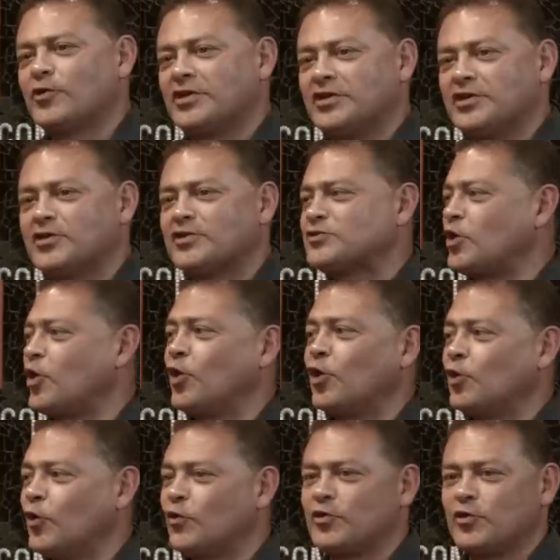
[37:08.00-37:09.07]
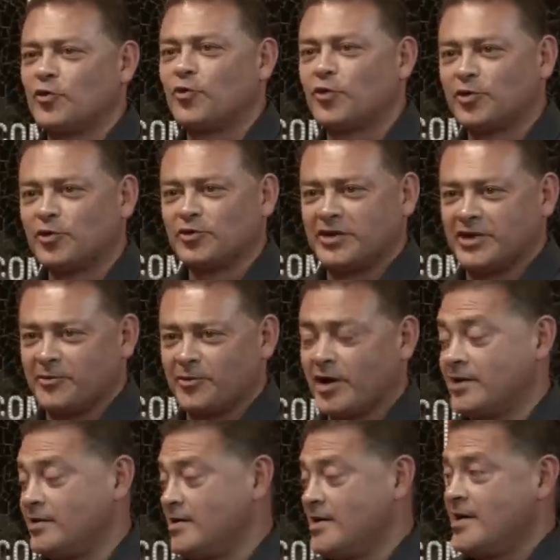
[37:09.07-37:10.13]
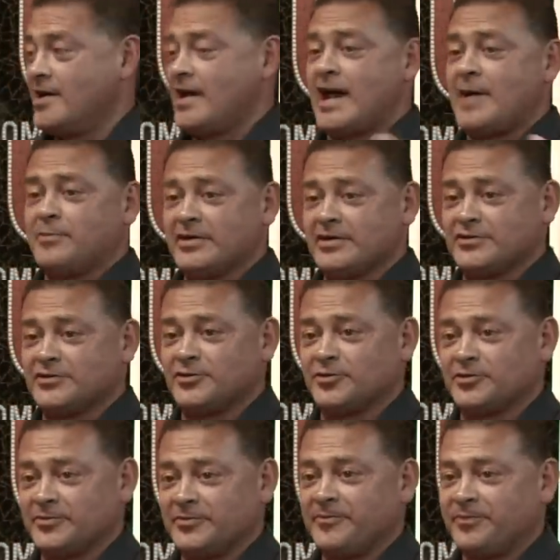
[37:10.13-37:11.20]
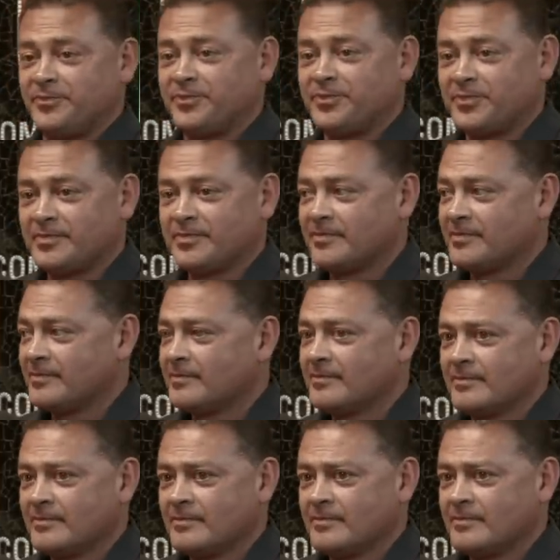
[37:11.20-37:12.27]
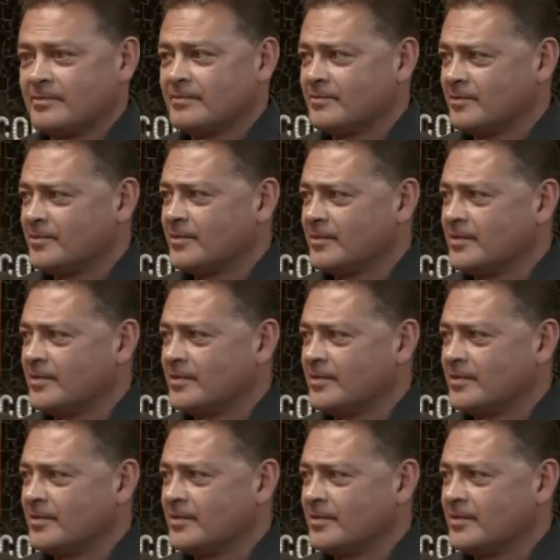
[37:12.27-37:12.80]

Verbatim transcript: the years, all over the world, that he brought happiness to. Like Gil. Sure. All right.